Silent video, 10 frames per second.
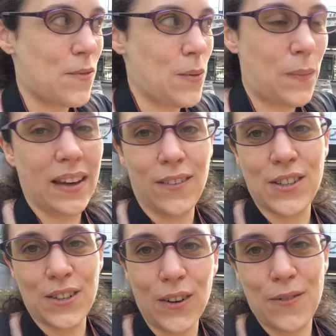we
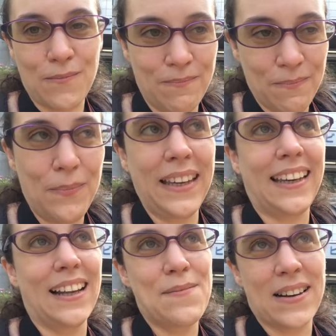sort of
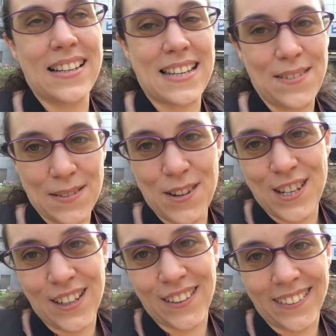picked it up at the same time, but
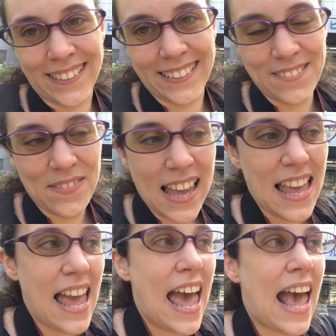she got hurt.
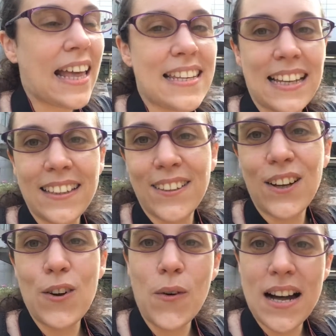And that
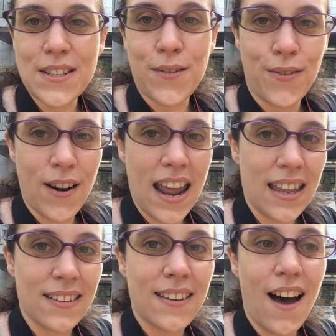girl was a
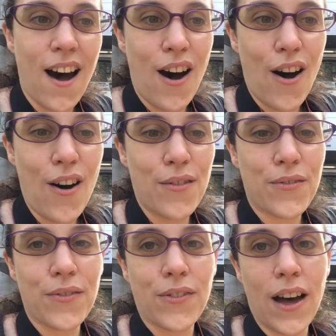friend of
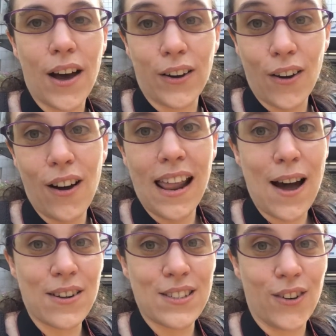a girl
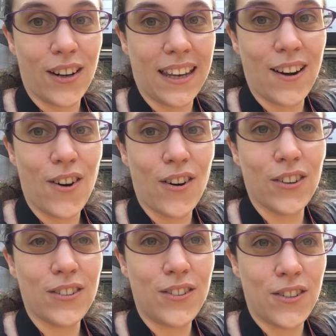I was talking
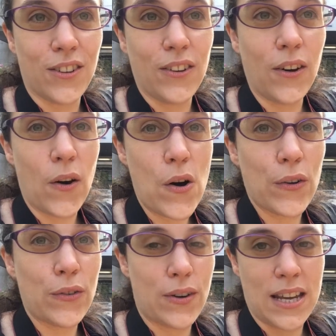on
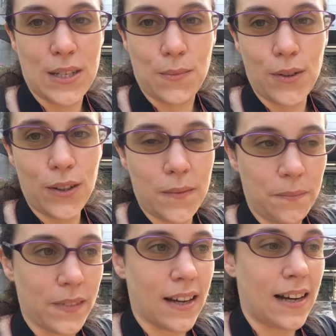Facebook
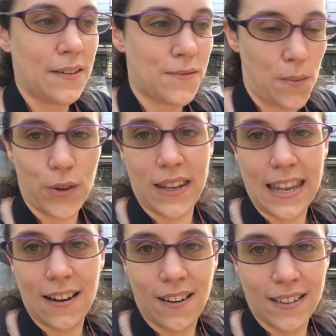from the
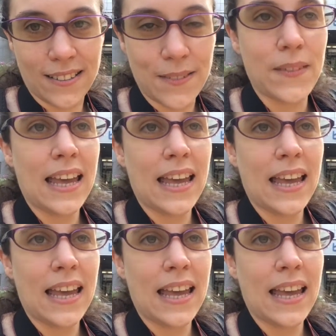Netherlands,